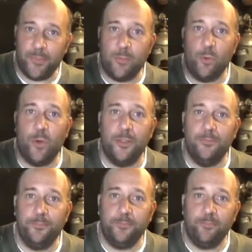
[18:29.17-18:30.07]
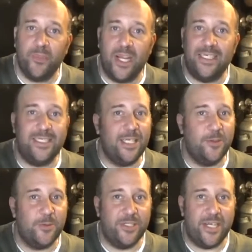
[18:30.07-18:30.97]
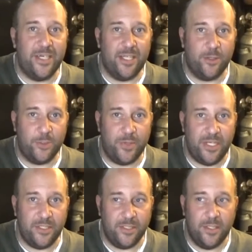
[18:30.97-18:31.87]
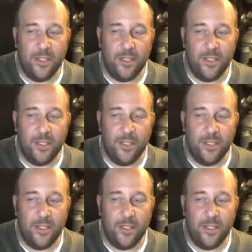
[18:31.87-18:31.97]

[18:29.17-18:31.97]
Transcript: Number one, I sell it for $10 a piece.